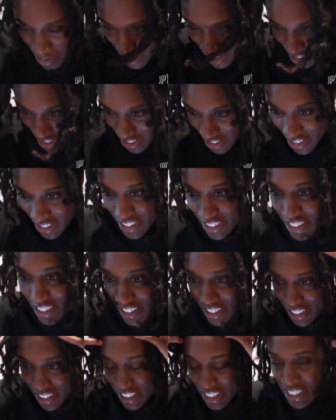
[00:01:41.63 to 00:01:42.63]
gonna
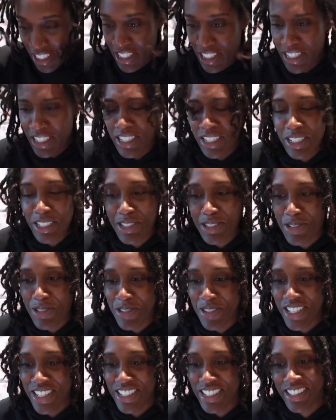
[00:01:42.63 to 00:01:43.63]
do
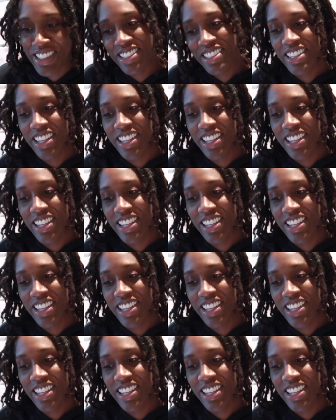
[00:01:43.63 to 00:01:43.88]
this